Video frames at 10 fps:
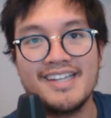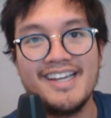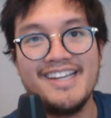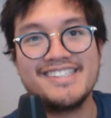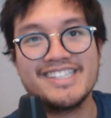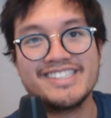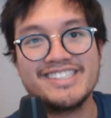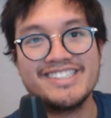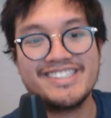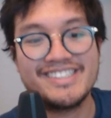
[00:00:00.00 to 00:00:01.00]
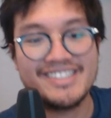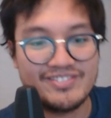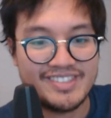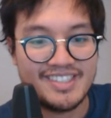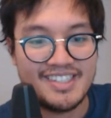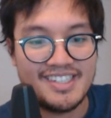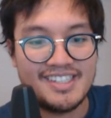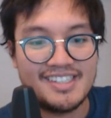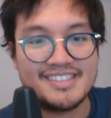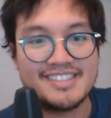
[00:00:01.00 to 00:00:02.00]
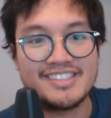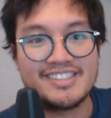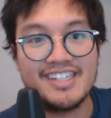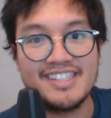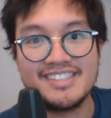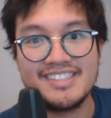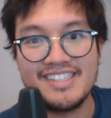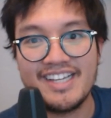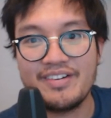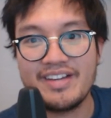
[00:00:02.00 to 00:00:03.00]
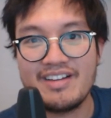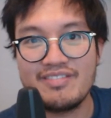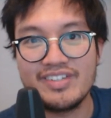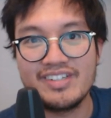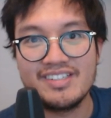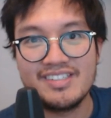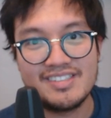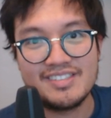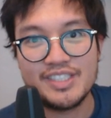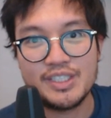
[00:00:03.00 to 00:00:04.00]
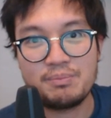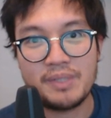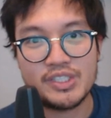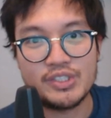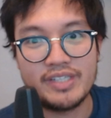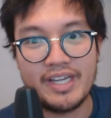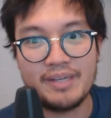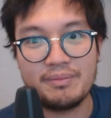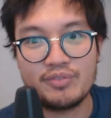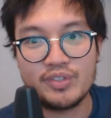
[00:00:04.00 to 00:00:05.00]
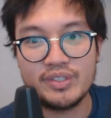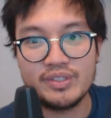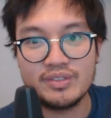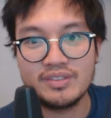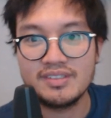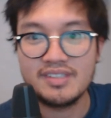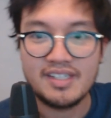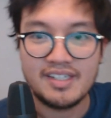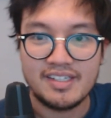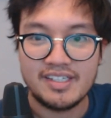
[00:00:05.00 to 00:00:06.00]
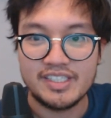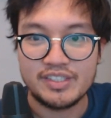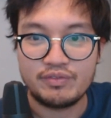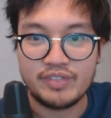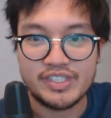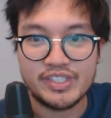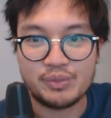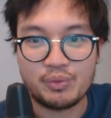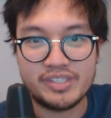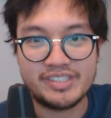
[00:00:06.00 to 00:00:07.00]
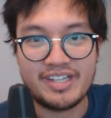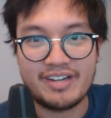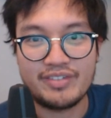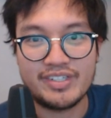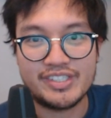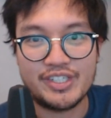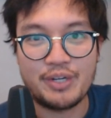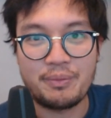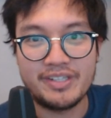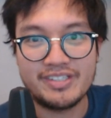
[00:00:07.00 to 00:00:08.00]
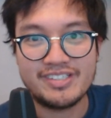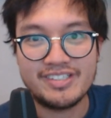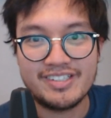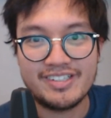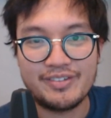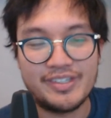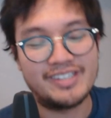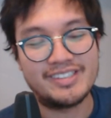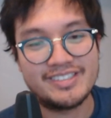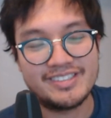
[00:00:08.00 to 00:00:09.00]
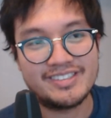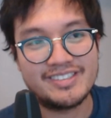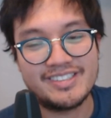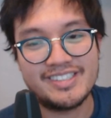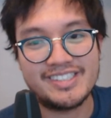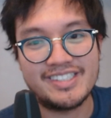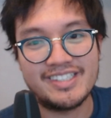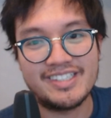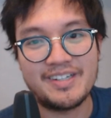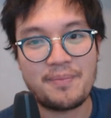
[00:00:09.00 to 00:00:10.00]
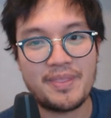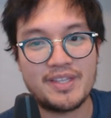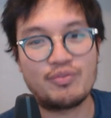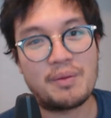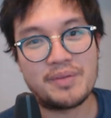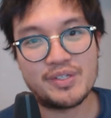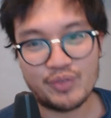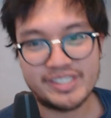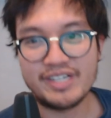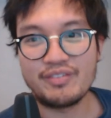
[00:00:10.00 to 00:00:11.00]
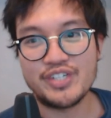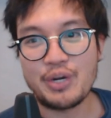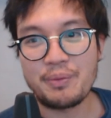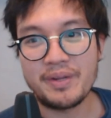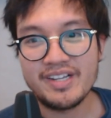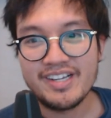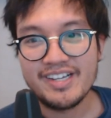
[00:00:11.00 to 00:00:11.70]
Hey, chestnuts! Alright, today we have a special game for you. It's Fischer's worst ever tournament. Well, it's from his worst ever tournament.